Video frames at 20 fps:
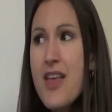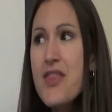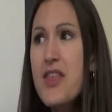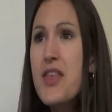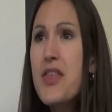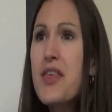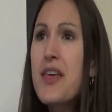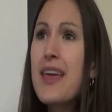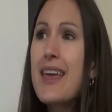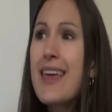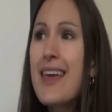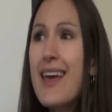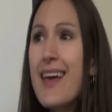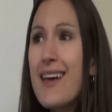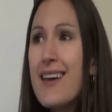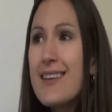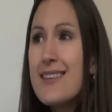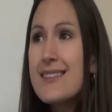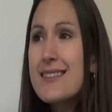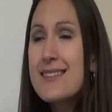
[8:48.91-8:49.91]
The thing
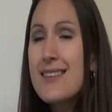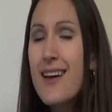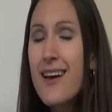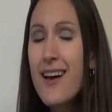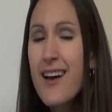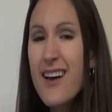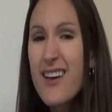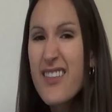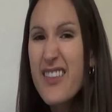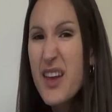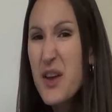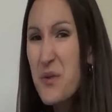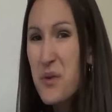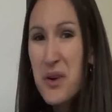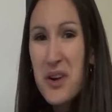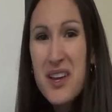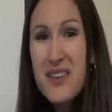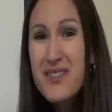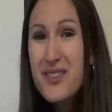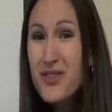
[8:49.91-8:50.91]
is, they
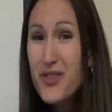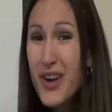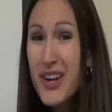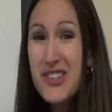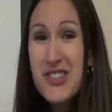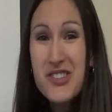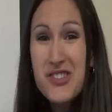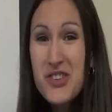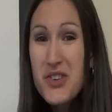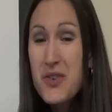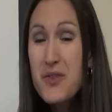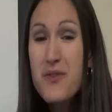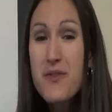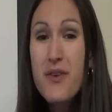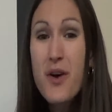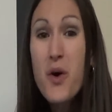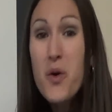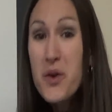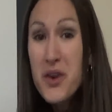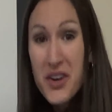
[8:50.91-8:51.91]
weren't even registered
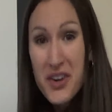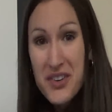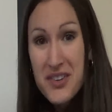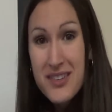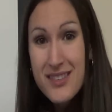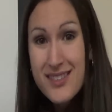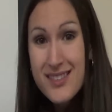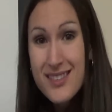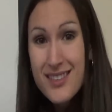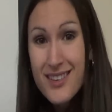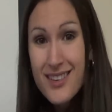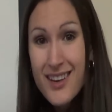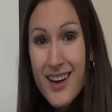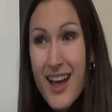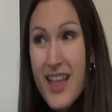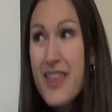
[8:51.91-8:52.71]
voters.